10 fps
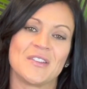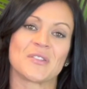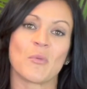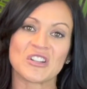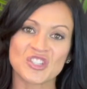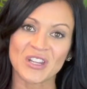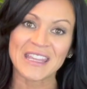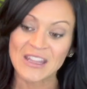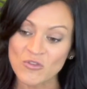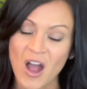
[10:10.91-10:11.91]
So I want you
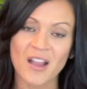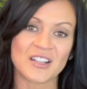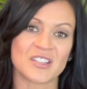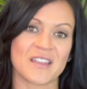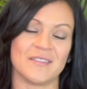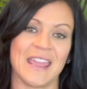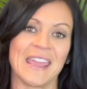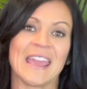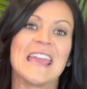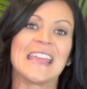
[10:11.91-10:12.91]
to log onto the
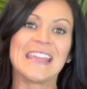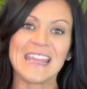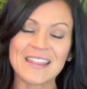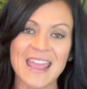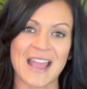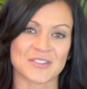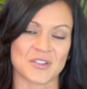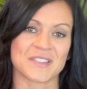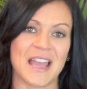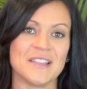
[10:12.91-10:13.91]
link, get the
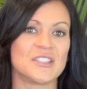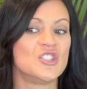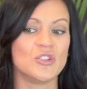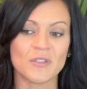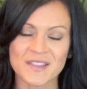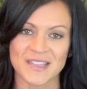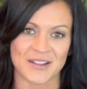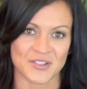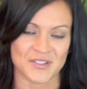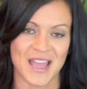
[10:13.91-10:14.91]
exercise, do this
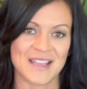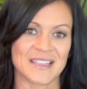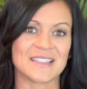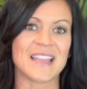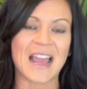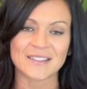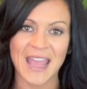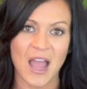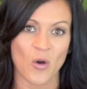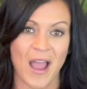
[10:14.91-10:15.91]
exercise exactly
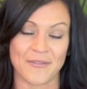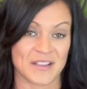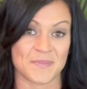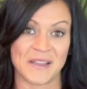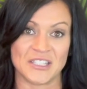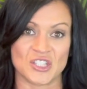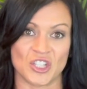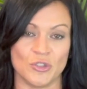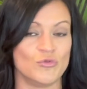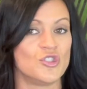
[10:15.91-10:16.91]
how I've explained it
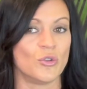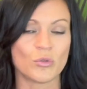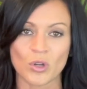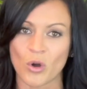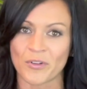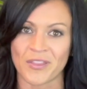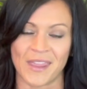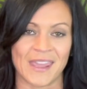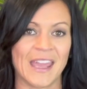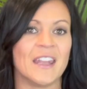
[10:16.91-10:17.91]
to you. Don't
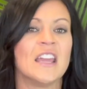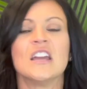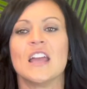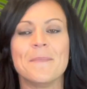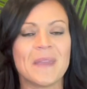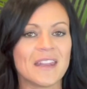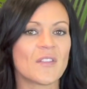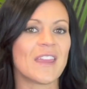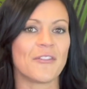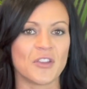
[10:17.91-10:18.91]
overthink it.
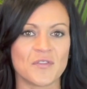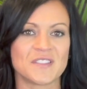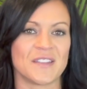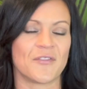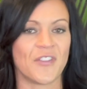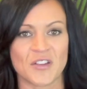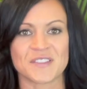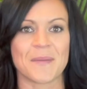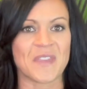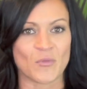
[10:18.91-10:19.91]
Immediately, if you feel
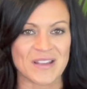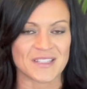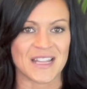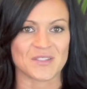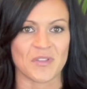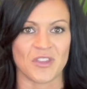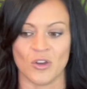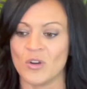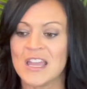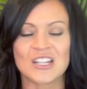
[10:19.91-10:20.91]
something resonates with
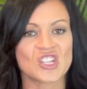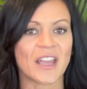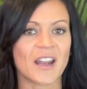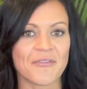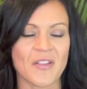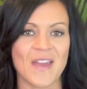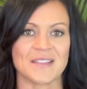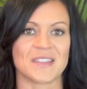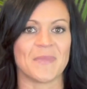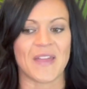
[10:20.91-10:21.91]
you, check it off the
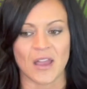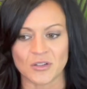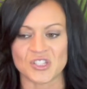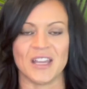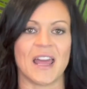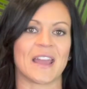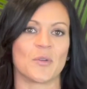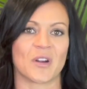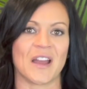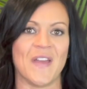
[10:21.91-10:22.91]
list and be like, oh shit, I got to
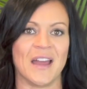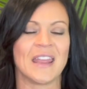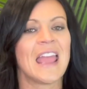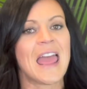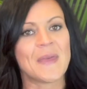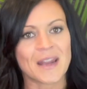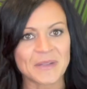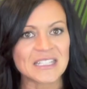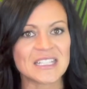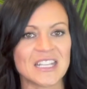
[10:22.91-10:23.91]
work on that. And then I'm
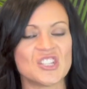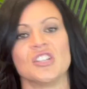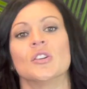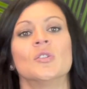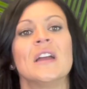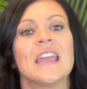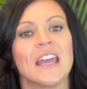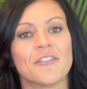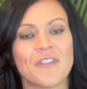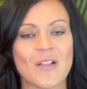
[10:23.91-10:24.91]
going to teach you
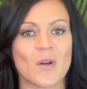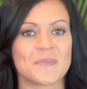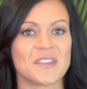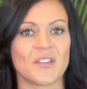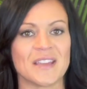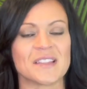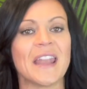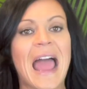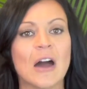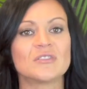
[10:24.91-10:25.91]
in a follow-up series on
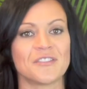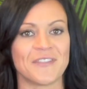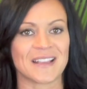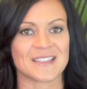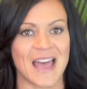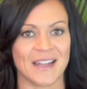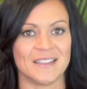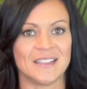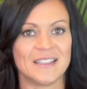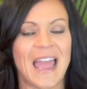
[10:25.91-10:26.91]
how to fix that,
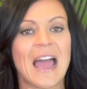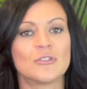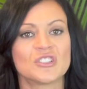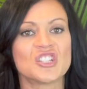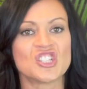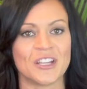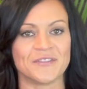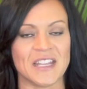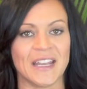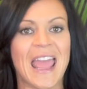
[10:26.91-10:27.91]
how to
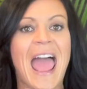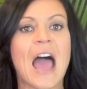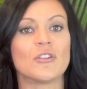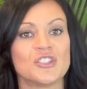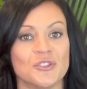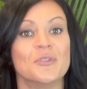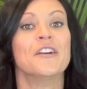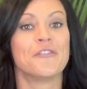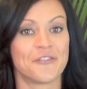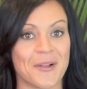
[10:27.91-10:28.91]
shift it, how to
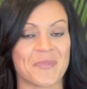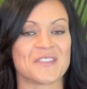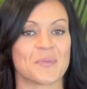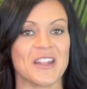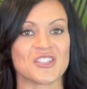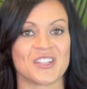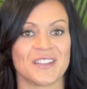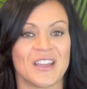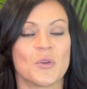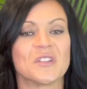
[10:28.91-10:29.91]
flip the switch.
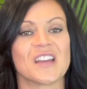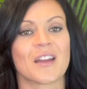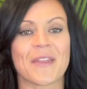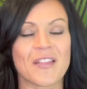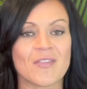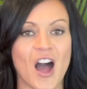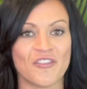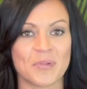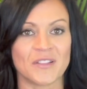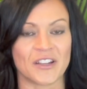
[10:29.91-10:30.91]
We talk about the law
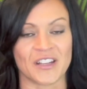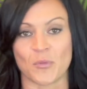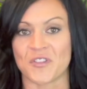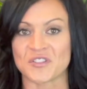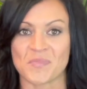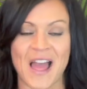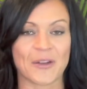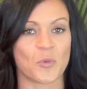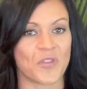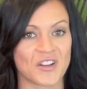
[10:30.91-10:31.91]
of polarity, where there's black,
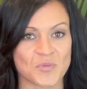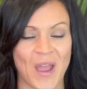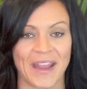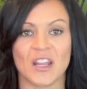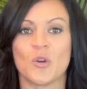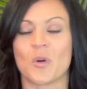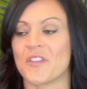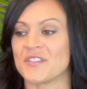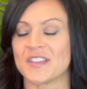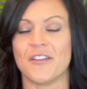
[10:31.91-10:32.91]
there's white, where
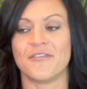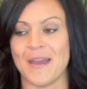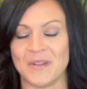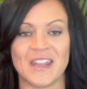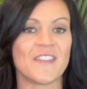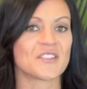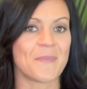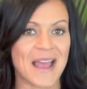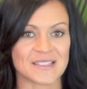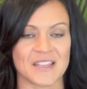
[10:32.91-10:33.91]
there's feminine, there's
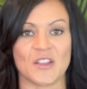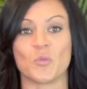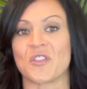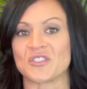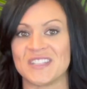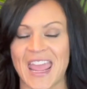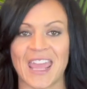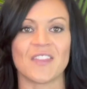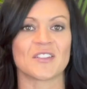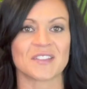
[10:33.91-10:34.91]
masculine, where there's
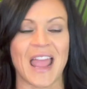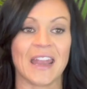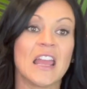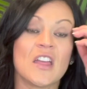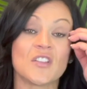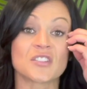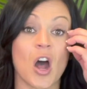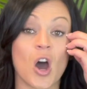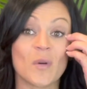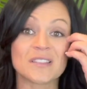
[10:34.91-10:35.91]
day, there's night. There's
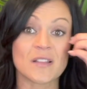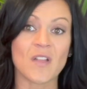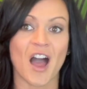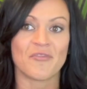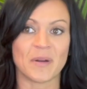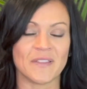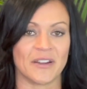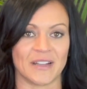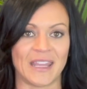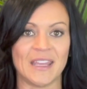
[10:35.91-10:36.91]
always the law of
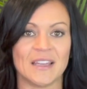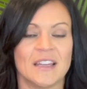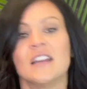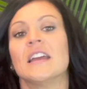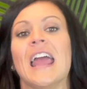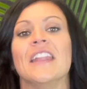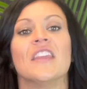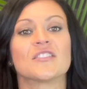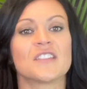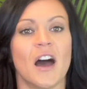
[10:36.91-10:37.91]
polarity. And
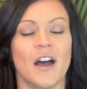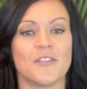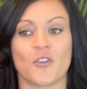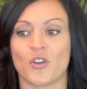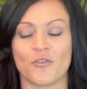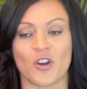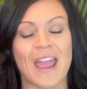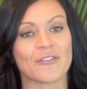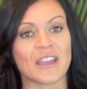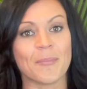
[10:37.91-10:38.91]
there's for
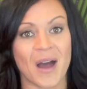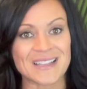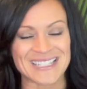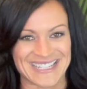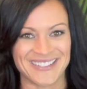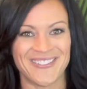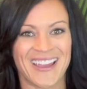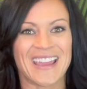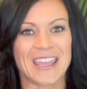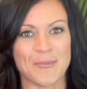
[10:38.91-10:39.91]
every positive
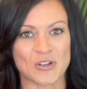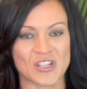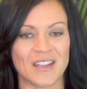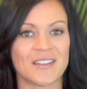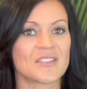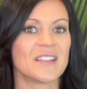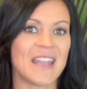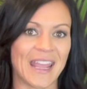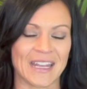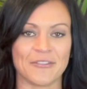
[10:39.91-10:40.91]
emotion, there's a
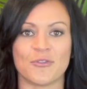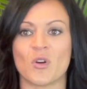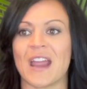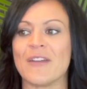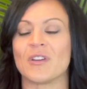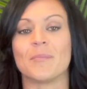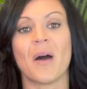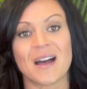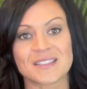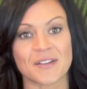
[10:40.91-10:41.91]
negative. For every
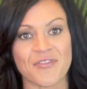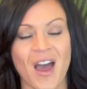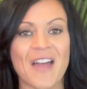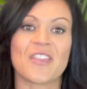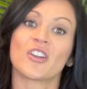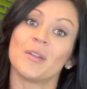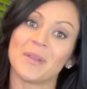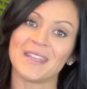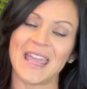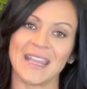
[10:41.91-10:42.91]
positive thought, there can
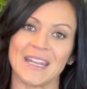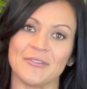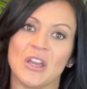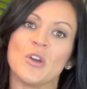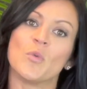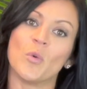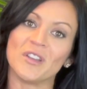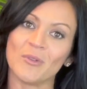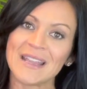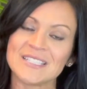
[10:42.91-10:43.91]
be a negative. Well,
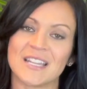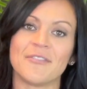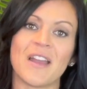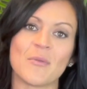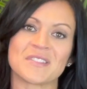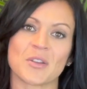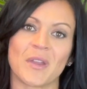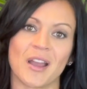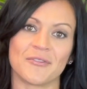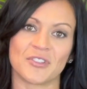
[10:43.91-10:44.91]
when you identify what's
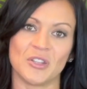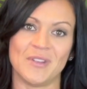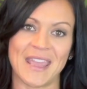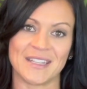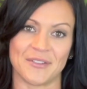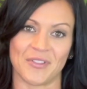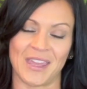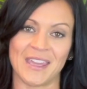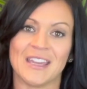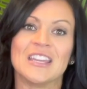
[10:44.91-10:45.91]
going on for you
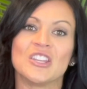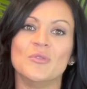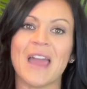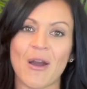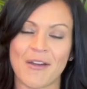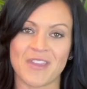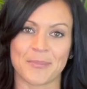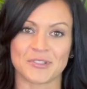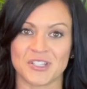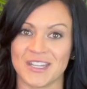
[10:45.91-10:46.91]
negatively, you now have the
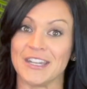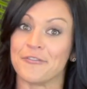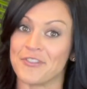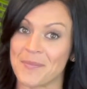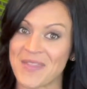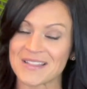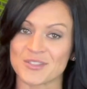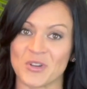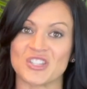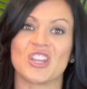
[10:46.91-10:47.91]
opportunity to flip that
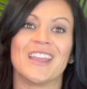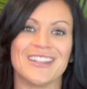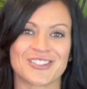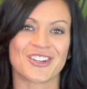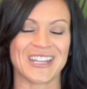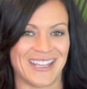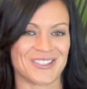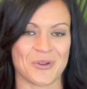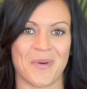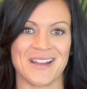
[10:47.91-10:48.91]
switch and turn it
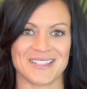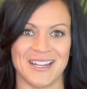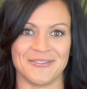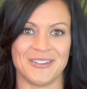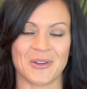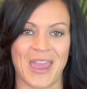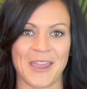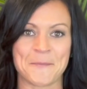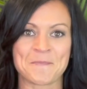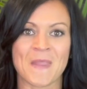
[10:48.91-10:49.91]
into a positive, okay?